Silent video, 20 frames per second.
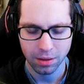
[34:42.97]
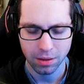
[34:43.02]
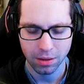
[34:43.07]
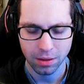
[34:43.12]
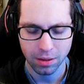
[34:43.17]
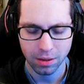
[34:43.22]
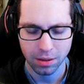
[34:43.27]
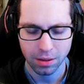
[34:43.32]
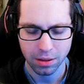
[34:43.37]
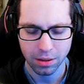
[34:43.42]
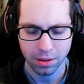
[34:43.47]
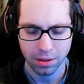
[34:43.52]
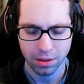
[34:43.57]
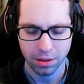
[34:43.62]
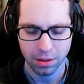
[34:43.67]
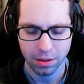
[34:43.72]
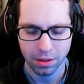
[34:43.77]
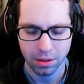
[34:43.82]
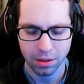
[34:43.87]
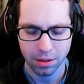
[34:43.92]
Well, the putt
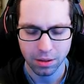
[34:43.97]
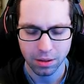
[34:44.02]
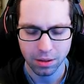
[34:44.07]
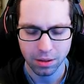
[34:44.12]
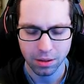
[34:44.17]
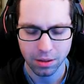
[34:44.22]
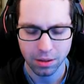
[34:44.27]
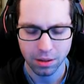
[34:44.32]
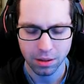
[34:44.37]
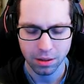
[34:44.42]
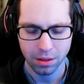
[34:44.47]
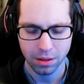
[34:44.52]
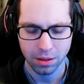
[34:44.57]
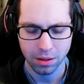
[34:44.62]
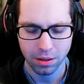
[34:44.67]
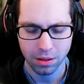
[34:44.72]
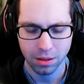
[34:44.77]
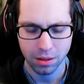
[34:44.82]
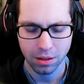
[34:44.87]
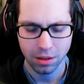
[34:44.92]
appears to be online.
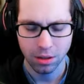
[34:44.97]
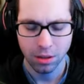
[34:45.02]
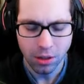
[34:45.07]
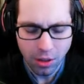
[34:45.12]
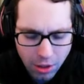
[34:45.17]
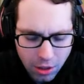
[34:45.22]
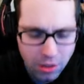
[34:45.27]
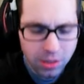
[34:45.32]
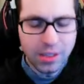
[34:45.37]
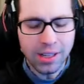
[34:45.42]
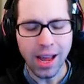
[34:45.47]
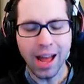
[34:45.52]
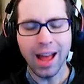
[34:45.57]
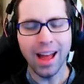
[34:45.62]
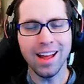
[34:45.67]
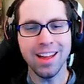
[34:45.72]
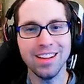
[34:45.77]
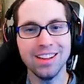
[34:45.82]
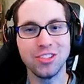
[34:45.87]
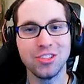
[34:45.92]

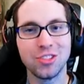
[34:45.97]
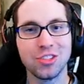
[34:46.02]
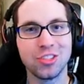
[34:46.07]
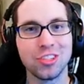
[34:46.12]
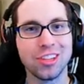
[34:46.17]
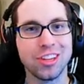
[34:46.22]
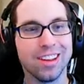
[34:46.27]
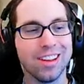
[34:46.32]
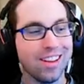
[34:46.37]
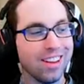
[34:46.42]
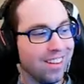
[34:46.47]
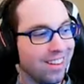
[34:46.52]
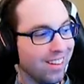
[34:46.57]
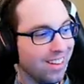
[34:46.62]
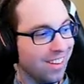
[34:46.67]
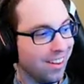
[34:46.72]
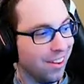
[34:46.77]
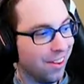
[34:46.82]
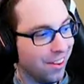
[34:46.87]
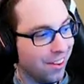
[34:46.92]
Yes! And your
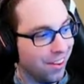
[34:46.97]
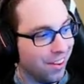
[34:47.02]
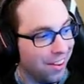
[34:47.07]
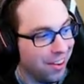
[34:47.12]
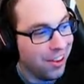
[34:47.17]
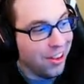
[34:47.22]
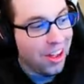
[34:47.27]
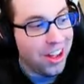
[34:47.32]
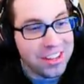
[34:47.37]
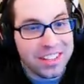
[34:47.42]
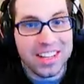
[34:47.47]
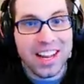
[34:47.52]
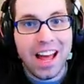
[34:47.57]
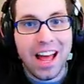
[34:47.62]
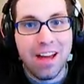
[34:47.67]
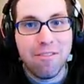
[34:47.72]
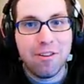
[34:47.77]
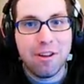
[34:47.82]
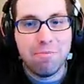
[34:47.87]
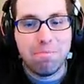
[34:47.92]
birdie putt.
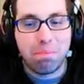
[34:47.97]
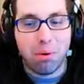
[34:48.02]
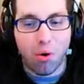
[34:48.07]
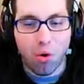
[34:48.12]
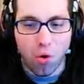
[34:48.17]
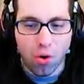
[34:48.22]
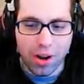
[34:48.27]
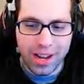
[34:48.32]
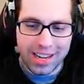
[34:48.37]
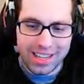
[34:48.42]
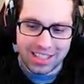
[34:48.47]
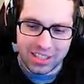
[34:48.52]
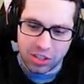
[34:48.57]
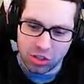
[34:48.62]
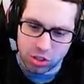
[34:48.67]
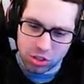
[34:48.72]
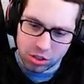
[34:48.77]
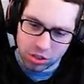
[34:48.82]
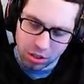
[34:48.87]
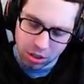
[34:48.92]
11
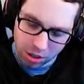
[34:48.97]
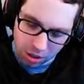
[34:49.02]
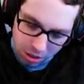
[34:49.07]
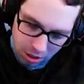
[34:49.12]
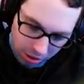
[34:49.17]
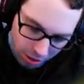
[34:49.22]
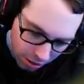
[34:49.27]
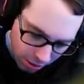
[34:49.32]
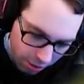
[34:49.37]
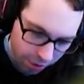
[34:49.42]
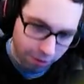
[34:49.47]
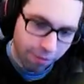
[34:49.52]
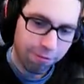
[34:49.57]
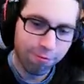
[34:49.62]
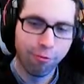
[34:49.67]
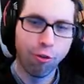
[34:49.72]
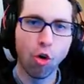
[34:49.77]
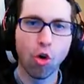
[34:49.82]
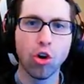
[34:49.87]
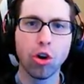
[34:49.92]
points! That's a good feeling.
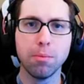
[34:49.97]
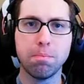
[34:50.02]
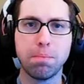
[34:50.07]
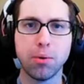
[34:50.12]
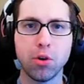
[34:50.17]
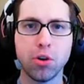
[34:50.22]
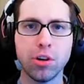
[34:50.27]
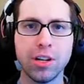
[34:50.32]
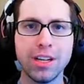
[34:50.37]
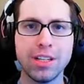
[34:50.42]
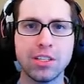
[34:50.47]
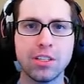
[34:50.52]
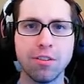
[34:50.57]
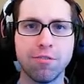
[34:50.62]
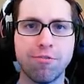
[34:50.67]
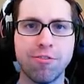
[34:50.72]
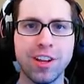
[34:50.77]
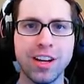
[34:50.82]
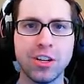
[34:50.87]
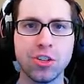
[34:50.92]
Four birdies to
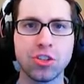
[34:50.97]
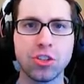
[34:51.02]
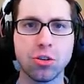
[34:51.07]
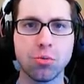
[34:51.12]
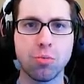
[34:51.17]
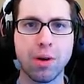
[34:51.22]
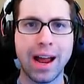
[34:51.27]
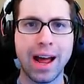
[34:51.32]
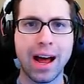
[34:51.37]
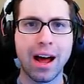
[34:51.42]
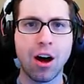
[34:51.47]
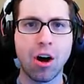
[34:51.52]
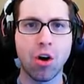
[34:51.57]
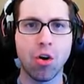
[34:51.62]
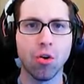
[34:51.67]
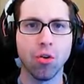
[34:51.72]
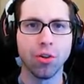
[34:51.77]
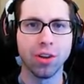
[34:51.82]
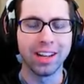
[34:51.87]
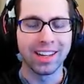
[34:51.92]
finish the
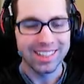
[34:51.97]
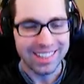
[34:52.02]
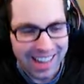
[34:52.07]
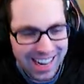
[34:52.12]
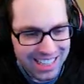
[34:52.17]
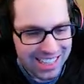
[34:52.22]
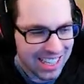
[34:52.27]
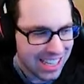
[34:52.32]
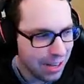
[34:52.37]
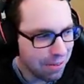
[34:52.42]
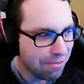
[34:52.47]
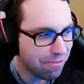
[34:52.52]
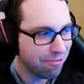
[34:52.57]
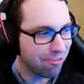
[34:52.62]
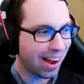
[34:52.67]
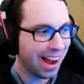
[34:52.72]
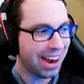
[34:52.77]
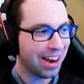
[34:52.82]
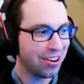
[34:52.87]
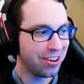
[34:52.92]
round. Let's get
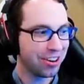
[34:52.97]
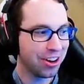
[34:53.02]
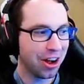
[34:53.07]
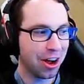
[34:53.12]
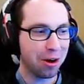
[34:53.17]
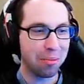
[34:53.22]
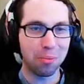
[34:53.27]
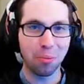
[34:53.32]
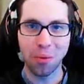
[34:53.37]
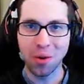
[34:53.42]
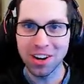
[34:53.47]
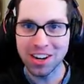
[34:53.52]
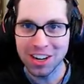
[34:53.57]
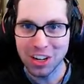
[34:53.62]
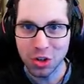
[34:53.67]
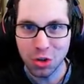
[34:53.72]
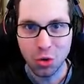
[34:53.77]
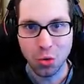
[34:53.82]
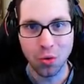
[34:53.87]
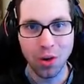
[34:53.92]
fired up. What an
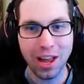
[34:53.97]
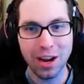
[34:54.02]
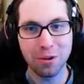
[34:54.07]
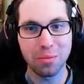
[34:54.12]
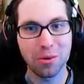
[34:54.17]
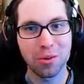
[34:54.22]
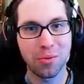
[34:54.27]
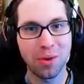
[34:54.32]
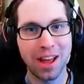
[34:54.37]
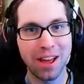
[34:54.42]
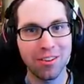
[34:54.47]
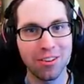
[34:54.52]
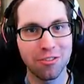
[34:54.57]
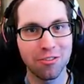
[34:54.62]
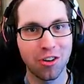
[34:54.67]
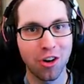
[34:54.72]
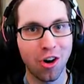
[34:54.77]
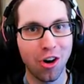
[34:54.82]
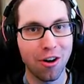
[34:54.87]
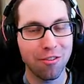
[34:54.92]
incredible round of
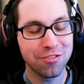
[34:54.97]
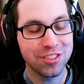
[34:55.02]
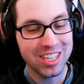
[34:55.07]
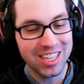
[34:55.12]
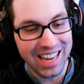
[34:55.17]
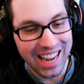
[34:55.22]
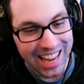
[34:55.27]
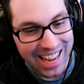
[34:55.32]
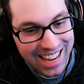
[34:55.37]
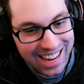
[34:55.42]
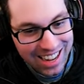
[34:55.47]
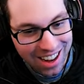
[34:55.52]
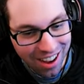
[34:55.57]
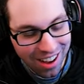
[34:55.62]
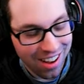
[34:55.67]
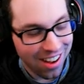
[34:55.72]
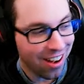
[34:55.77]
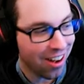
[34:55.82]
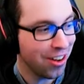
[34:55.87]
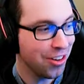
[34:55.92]
golf. 10
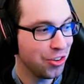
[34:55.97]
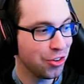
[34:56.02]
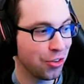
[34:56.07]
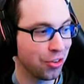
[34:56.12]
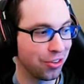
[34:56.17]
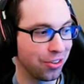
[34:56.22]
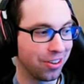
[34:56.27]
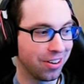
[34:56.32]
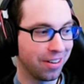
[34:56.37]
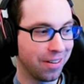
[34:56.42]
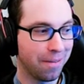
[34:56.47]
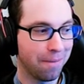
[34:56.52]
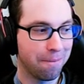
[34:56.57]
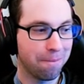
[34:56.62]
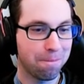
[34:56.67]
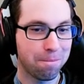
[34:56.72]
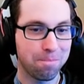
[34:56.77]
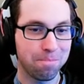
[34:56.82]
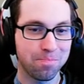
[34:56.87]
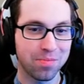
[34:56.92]
under
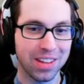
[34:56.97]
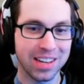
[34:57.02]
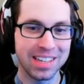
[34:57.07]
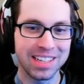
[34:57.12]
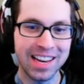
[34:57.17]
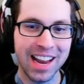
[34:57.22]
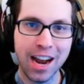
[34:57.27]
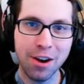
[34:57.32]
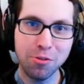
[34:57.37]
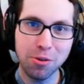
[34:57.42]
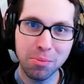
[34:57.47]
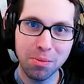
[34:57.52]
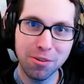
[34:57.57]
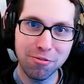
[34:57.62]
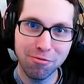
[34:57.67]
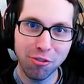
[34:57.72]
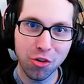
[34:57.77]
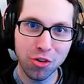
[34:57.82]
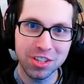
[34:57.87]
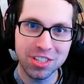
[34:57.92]
Never
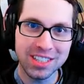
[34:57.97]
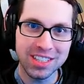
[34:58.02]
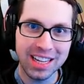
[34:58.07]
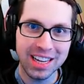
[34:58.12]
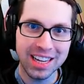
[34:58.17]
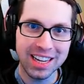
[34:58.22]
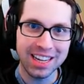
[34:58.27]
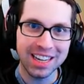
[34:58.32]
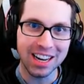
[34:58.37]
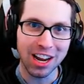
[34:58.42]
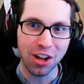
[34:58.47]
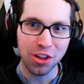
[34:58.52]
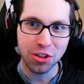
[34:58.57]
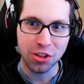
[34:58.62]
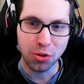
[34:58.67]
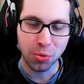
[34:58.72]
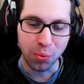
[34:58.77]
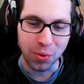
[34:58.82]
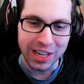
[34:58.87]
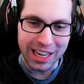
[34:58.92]
before seen
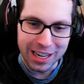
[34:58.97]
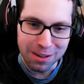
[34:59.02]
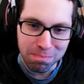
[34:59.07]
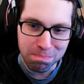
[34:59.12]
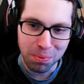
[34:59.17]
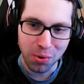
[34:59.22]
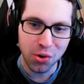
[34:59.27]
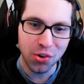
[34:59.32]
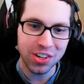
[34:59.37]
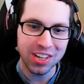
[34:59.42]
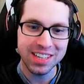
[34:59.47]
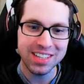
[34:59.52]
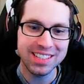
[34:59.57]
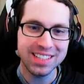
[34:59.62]
three birdies